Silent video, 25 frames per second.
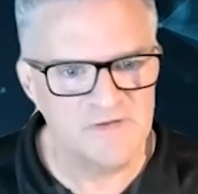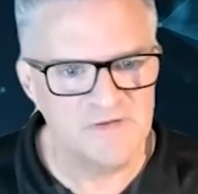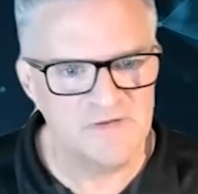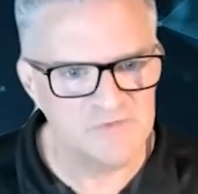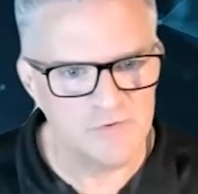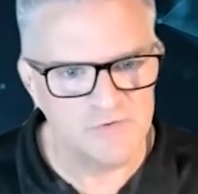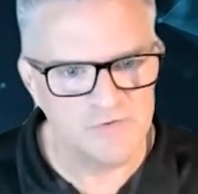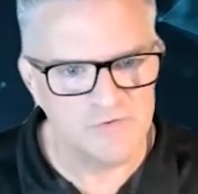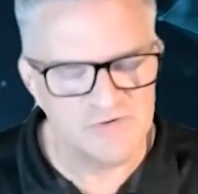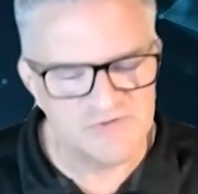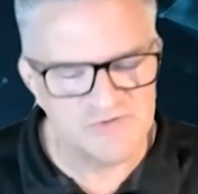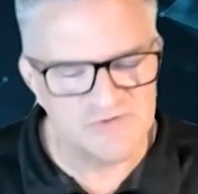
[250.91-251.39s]

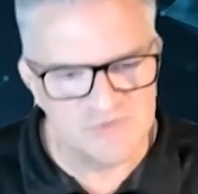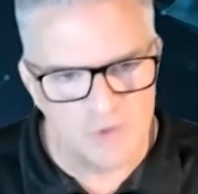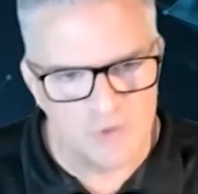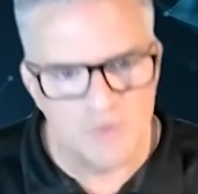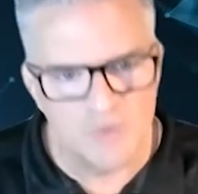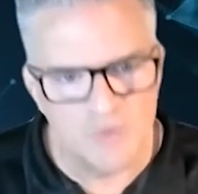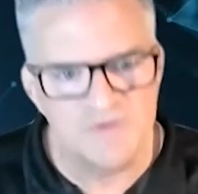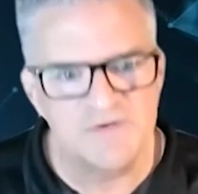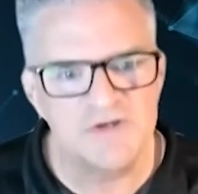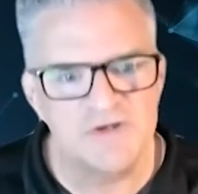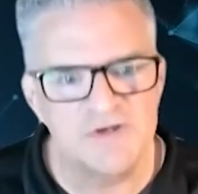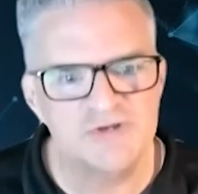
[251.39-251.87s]
so there's
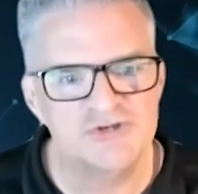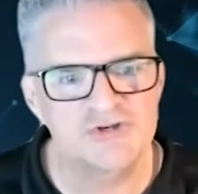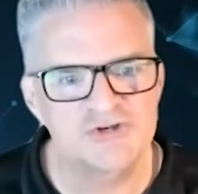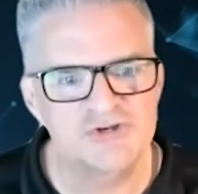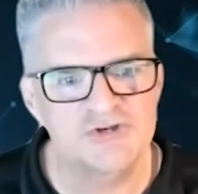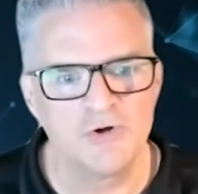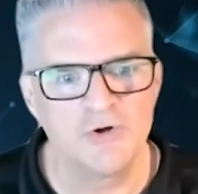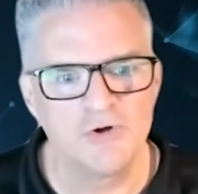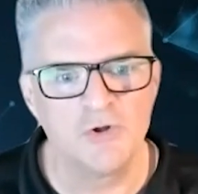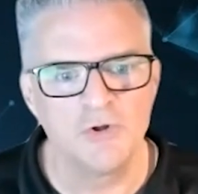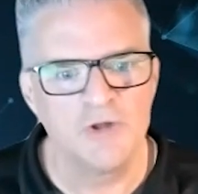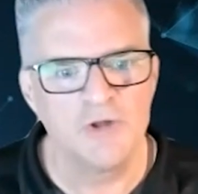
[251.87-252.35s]
no
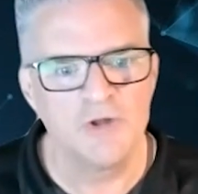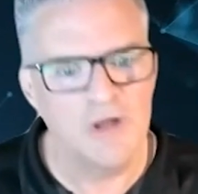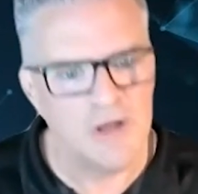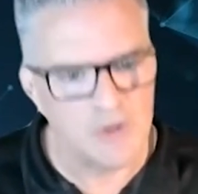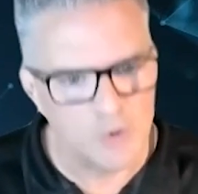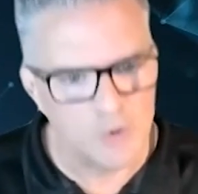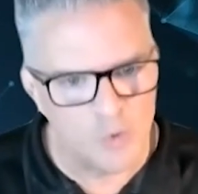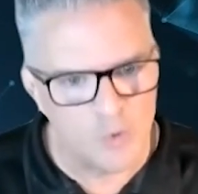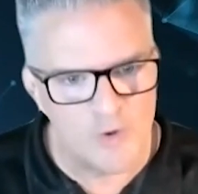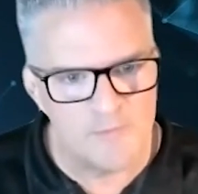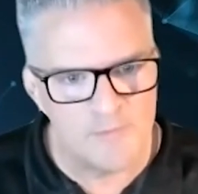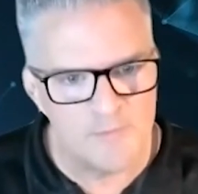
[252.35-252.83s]
additional
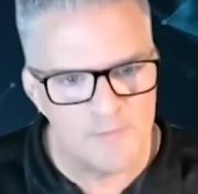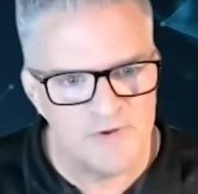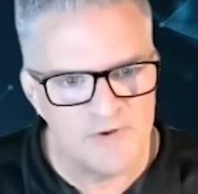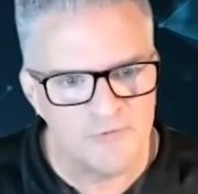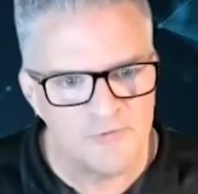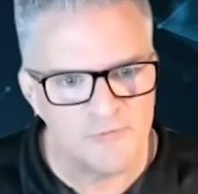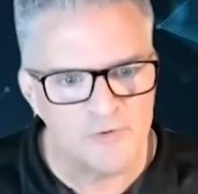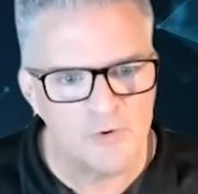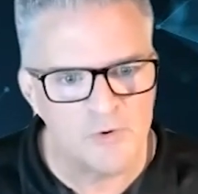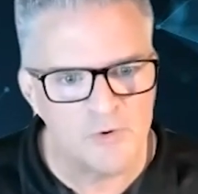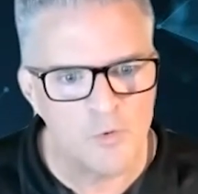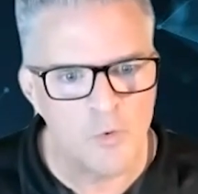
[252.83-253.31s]

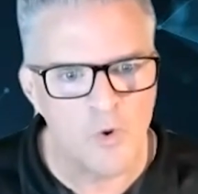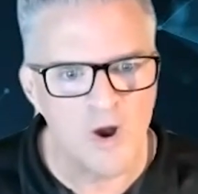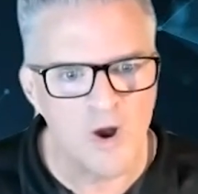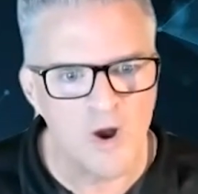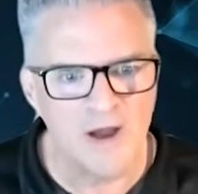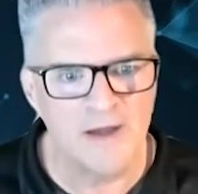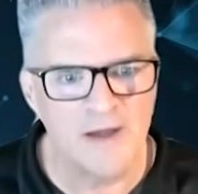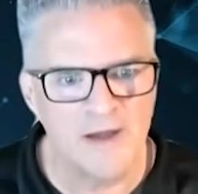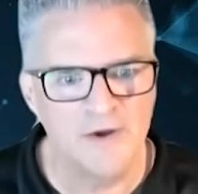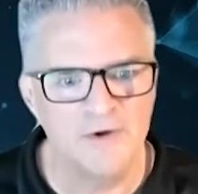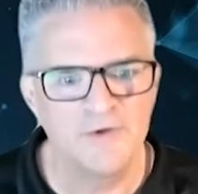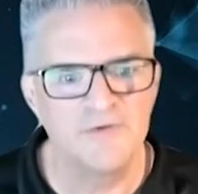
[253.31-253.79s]
equipment
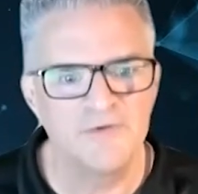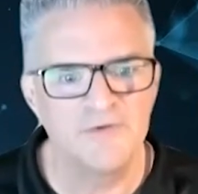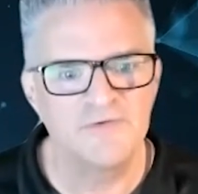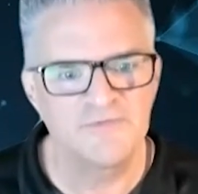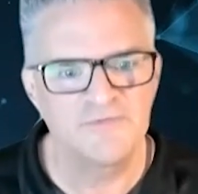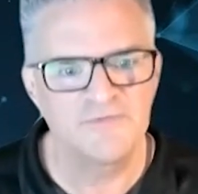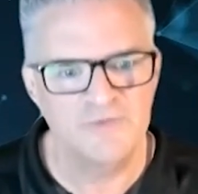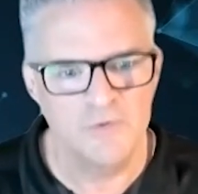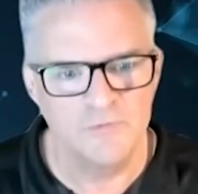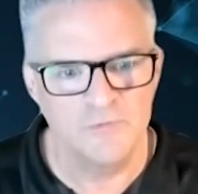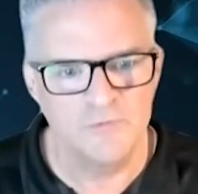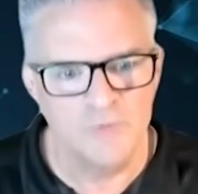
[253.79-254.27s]
required,
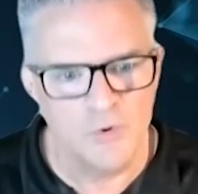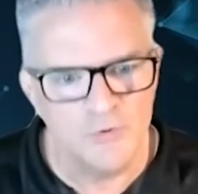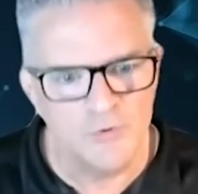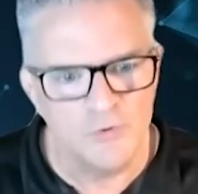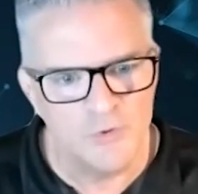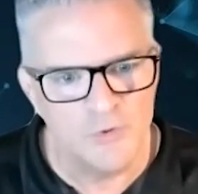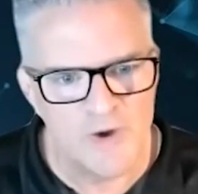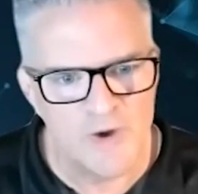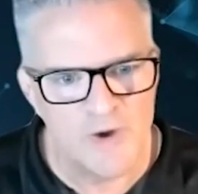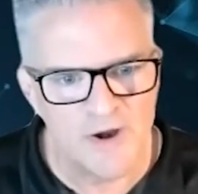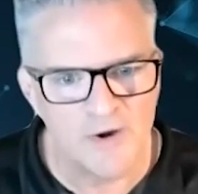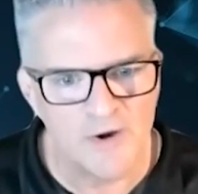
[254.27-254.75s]
so no
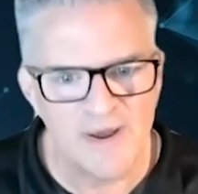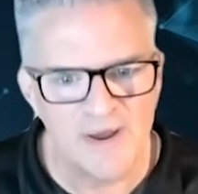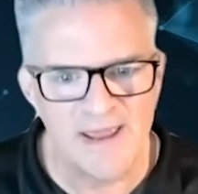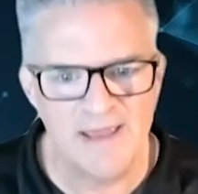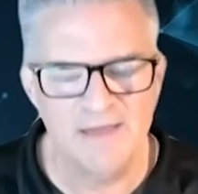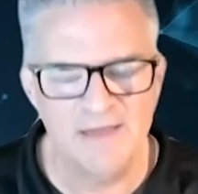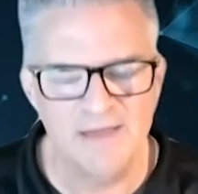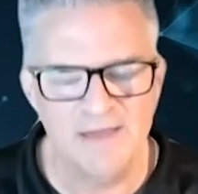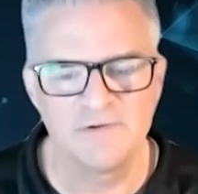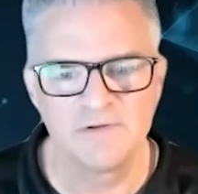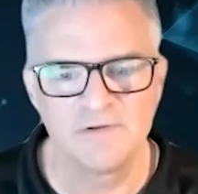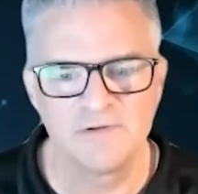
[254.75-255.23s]
new air
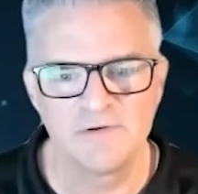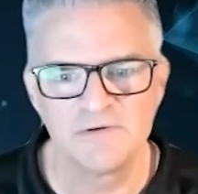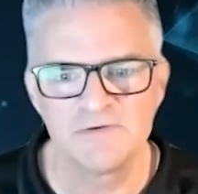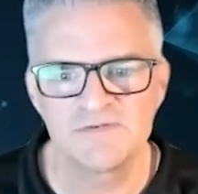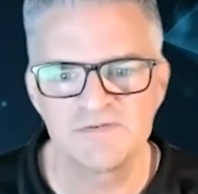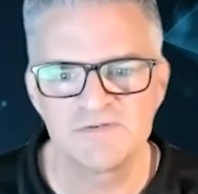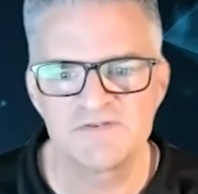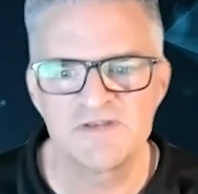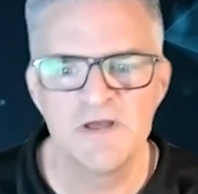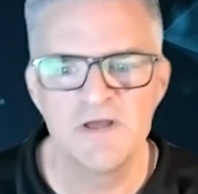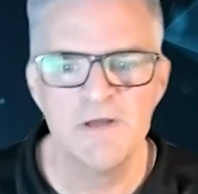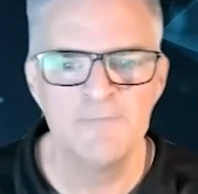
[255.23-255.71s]

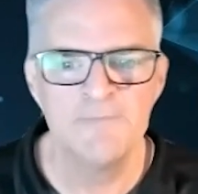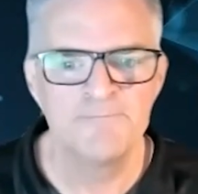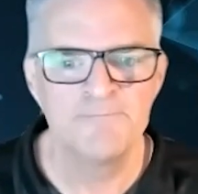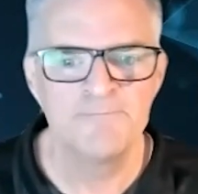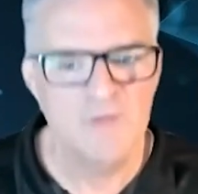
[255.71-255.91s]
handlers,